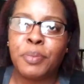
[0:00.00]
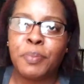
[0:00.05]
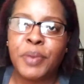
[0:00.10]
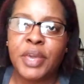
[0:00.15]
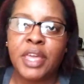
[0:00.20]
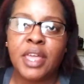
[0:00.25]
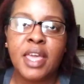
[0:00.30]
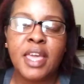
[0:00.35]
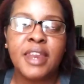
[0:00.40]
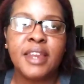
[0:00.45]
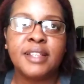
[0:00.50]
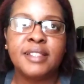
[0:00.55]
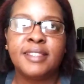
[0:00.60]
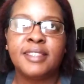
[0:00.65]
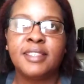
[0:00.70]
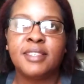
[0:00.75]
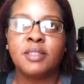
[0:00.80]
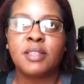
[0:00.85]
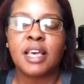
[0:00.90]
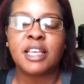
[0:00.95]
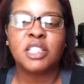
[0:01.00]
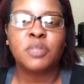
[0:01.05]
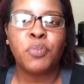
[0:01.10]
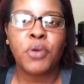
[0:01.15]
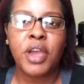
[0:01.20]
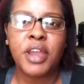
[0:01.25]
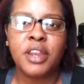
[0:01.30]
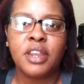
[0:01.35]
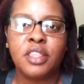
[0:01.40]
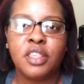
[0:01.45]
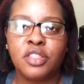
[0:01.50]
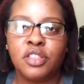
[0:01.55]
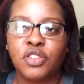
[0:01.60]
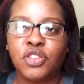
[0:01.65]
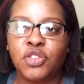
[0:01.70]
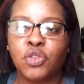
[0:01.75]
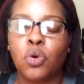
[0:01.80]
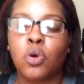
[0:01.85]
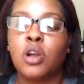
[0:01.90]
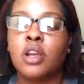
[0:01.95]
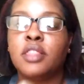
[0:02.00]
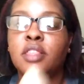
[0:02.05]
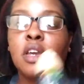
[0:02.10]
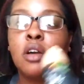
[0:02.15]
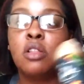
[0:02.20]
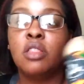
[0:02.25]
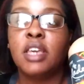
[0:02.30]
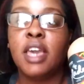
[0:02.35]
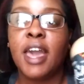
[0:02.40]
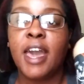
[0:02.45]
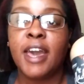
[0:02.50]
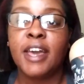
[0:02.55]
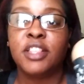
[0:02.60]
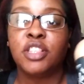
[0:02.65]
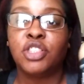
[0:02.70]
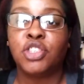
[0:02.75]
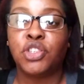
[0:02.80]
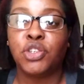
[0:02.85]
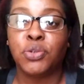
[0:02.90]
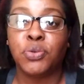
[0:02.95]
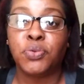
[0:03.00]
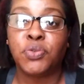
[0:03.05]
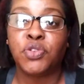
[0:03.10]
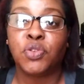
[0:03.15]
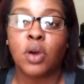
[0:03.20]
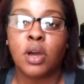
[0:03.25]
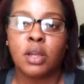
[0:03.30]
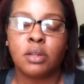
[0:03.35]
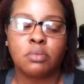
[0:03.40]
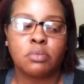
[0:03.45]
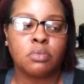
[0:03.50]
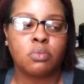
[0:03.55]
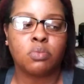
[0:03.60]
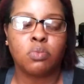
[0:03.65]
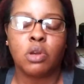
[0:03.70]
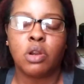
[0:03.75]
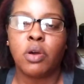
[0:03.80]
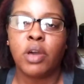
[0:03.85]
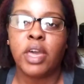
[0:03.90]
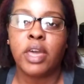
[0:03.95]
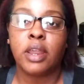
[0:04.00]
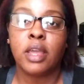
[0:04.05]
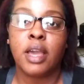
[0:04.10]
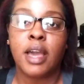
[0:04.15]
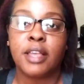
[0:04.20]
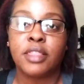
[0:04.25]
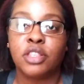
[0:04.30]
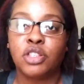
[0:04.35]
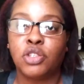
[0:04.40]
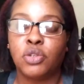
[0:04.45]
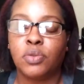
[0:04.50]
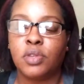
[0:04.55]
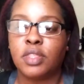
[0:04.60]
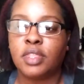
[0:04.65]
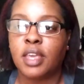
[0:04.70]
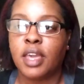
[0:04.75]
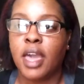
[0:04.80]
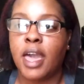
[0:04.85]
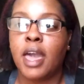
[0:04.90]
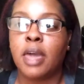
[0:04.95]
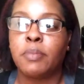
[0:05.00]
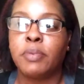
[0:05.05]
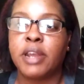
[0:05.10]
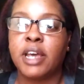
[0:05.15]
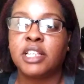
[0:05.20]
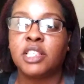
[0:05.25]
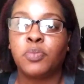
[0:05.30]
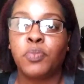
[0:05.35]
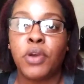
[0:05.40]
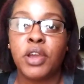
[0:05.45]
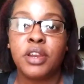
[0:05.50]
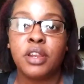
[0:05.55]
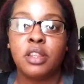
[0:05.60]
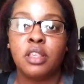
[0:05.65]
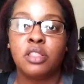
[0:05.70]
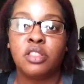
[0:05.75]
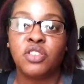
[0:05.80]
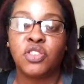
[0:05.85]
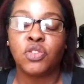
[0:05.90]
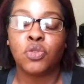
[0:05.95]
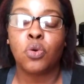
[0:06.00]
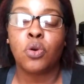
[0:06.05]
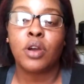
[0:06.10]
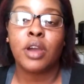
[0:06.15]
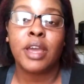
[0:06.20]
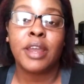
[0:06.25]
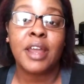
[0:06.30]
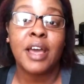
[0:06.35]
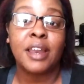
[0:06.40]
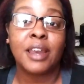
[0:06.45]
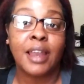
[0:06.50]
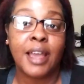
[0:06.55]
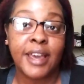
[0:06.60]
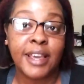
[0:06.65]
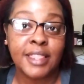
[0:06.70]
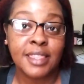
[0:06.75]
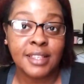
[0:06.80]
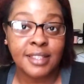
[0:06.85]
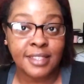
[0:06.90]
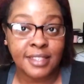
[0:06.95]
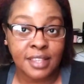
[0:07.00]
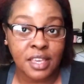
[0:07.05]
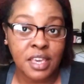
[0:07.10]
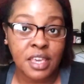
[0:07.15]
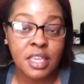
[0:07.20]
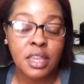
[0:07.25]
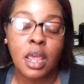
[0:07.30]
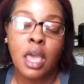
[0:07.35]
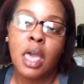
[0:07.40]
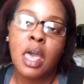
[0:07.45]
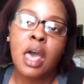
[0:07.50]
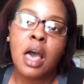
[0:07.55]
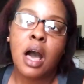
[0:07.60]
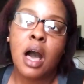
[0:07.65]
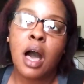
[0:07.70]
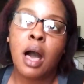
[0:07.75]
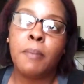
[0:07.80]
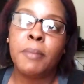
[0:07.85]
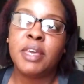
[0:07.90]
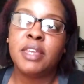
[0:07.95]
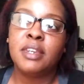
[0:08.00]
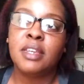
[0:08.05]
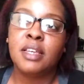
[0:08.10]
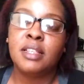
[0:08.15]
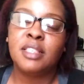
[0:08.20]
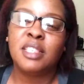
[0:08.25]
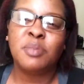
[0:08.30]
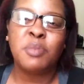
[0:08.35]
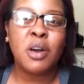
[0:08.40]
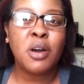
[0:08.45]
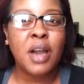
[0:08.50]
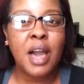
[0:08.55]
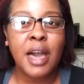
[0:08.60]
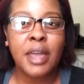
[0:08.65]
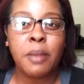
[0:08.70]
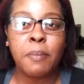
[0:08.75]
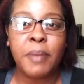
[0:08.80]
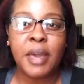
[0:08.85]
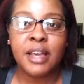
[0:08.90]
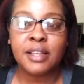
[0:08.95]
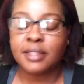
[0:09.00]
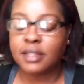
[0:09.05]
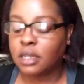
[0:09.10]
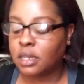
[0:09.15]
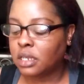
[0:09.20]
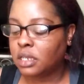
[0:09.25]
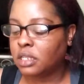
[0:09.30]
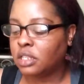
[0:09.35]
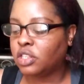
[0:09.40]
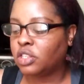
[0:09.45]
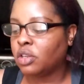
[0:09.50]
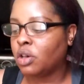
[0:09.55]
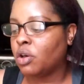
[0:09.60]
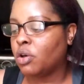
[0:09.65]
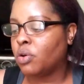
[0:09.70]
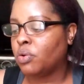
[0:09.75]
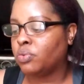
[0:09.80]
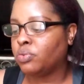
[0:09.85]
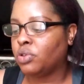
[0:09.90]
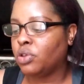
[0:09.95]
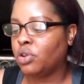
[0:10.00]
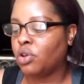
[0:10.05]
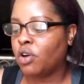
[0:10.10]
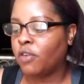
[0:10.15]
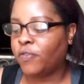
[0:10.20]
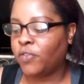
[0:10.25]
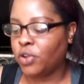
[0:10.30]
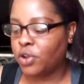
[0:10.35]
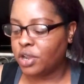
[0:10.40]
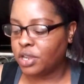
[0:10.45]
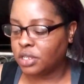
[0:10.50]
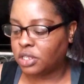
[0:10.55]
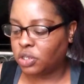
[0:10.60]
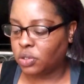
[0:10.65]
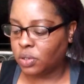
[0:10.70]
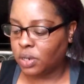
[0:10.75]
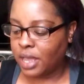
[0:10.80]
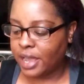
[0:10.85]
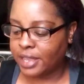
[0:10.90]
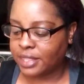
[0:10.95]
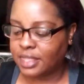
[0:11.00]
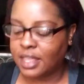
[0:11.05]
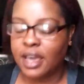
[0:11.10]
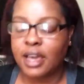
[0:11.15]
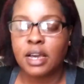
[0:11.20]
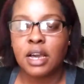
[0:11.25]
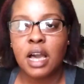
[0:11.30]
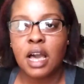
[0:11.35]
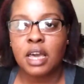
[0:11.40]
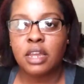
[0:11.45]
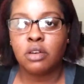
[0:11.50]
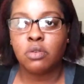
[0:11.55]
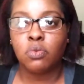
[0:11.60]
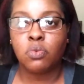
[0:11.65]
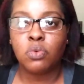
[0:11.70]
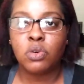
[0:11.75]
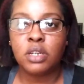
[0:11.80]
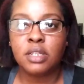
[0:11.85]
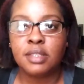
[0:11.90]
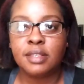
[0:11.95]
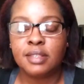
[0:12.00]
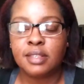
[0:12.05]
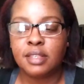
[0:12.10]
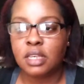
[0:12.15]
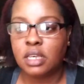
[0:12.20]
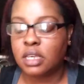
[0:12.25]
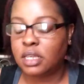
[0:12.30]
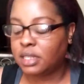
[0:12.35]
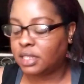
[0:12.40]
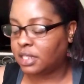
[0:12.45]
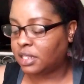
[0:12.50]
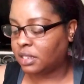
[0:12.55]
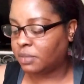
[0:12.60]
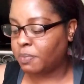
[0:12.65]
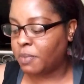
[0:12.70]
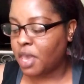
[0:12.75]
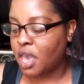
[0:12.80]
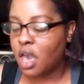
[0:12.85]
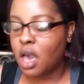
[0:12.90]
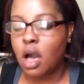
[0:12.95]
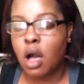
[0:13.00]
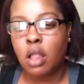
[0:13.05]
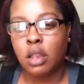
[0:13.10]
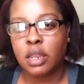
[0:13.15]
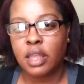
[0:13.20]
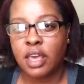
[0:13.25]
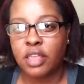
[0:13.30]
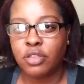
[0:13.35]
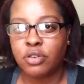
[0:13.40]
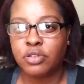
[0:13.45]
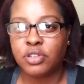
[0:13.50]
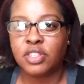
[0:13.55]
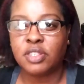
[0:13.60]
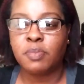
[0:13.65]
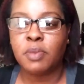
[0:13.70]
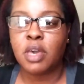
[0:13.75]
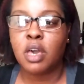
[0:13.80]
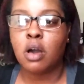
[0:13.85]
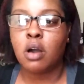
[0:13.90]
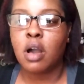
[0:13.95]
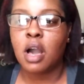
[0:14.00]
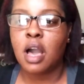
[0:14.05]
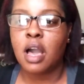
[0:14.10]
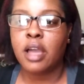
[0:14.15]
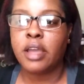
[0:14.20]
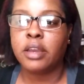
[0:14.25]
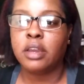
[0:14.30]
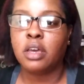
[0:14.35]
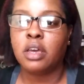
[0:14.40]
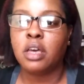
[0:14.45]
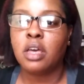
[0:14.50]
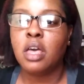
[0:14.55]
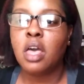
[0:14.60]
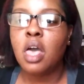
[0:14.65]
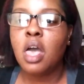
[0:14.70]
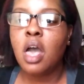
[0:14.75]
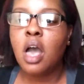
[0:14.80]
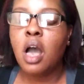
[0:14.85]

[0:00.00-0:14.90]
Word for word: and mint. And it's I sprayed it in the store, and they only had two, so I went ahead and got the two that they had. But I sprayed it in the store, and I like the scent. Um, it did smell kind of masculine, so you know if you're into like that kind of woodsy smell, leather smell, kind of.